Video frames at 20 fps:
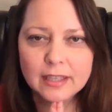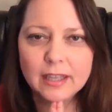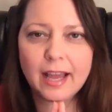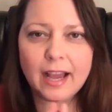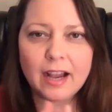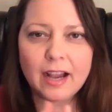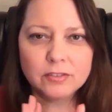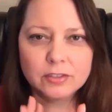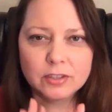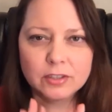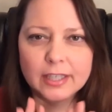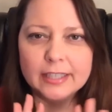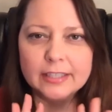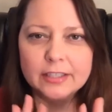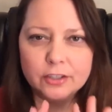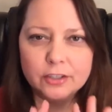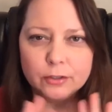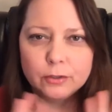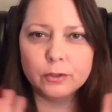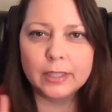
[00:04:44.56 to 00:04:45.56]
after I
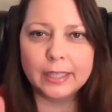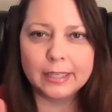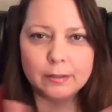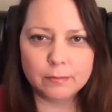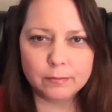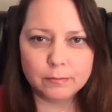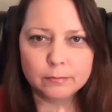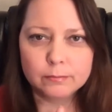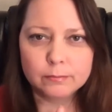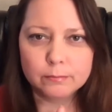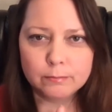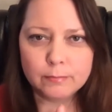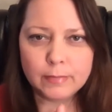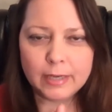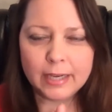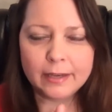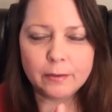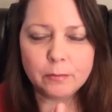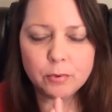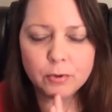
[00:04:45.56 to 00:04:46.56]
do like
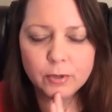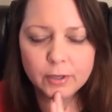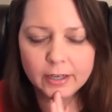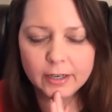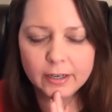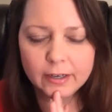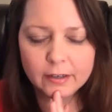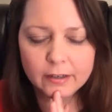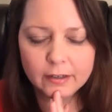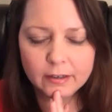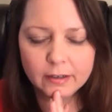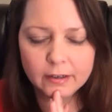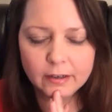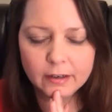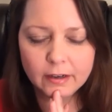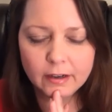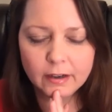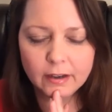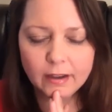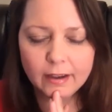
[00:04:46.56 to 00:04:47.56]
my prayer,
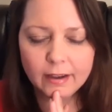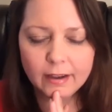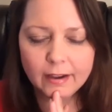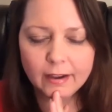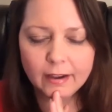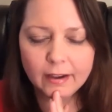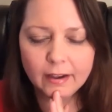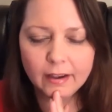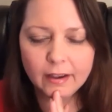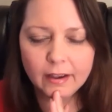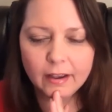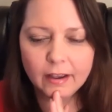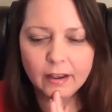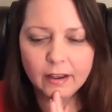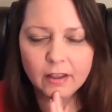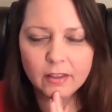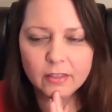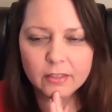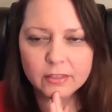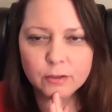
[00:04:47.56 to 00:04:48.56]

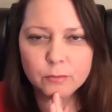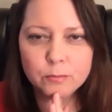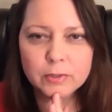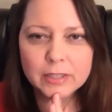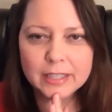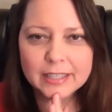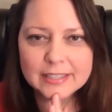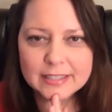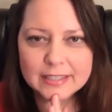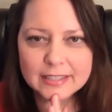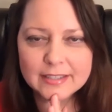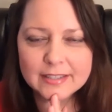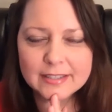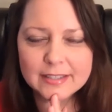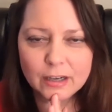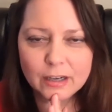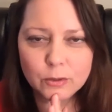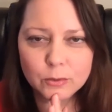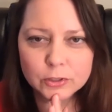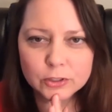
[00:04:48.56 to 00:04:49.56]
the blessings
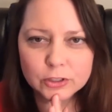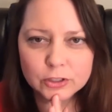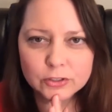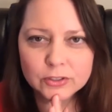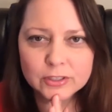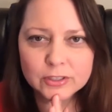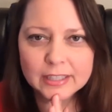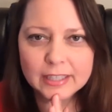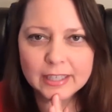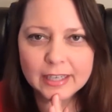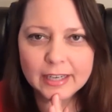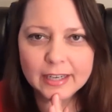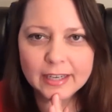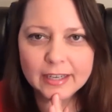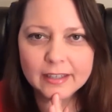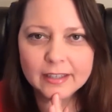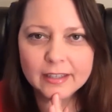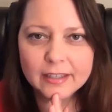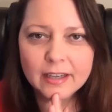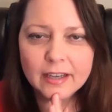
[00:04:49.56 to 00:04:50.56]
that we'll do
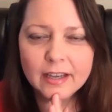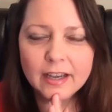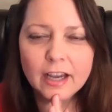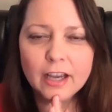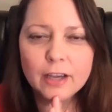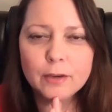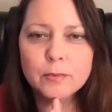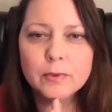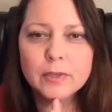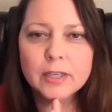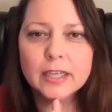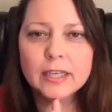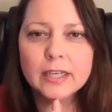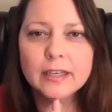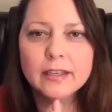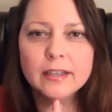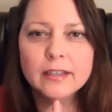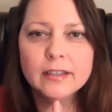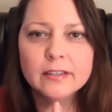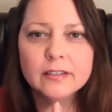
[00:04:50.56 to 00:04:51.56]
today, I'm going
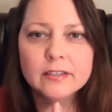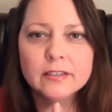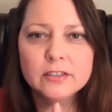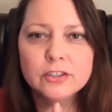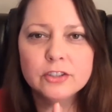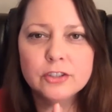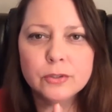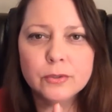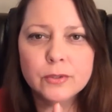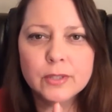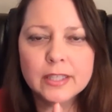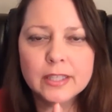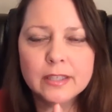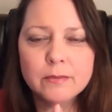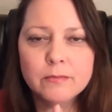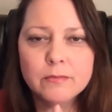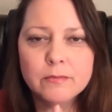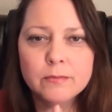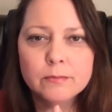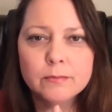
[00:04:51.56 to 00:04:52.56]
to do
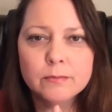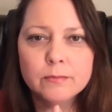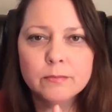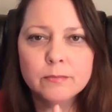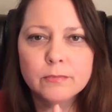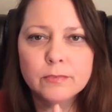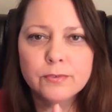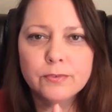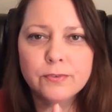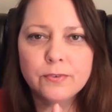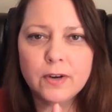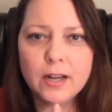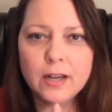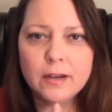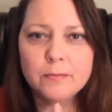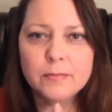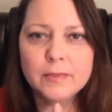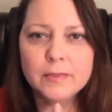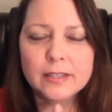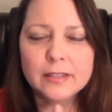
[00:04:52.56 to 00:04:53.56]
them
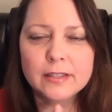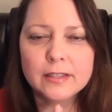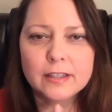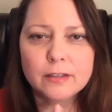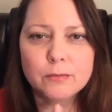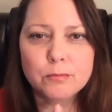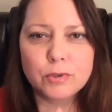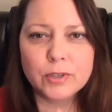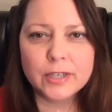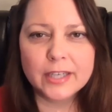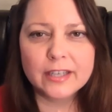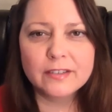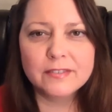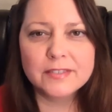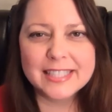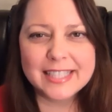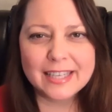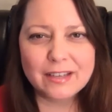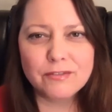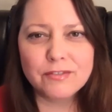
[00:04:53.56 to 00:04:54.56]
from the prayer of
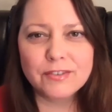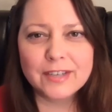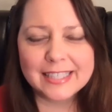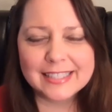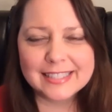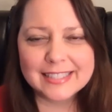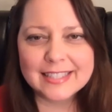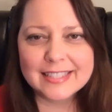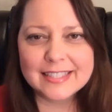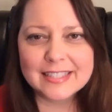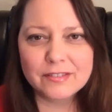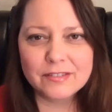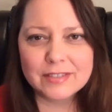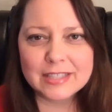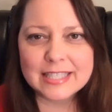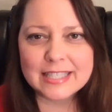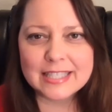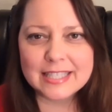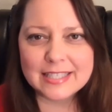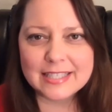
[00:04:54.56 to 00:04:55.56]
St. Francis of
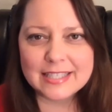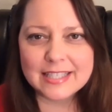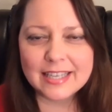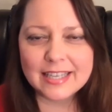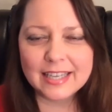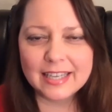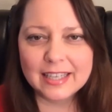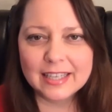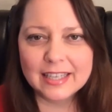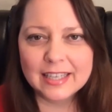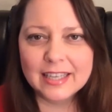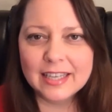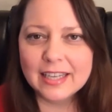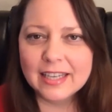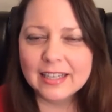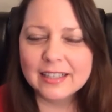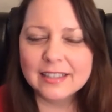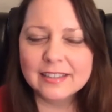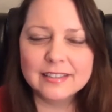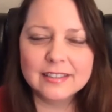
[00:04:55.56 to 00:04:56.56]
Assisi,
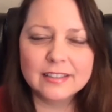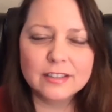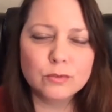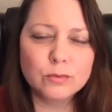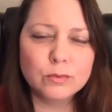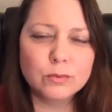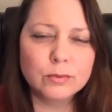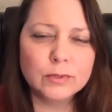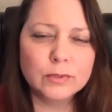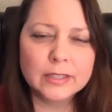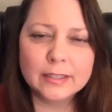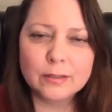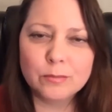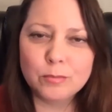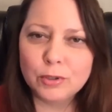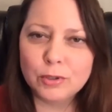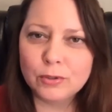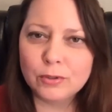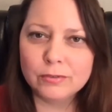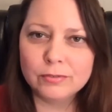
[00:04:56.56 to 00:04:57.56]
because it's really
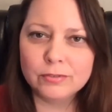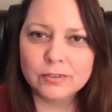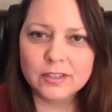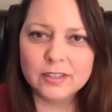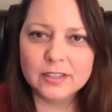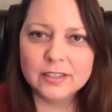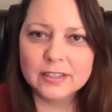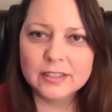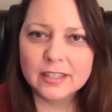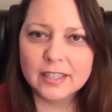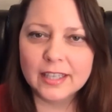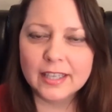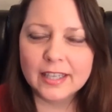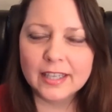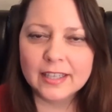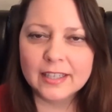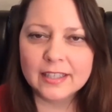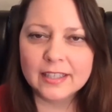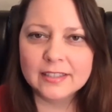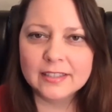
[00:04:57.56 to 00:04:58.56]
beautiful.
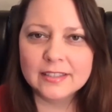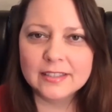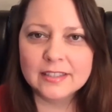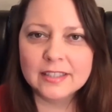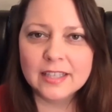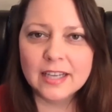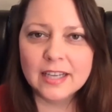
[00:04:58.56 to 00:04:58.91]
And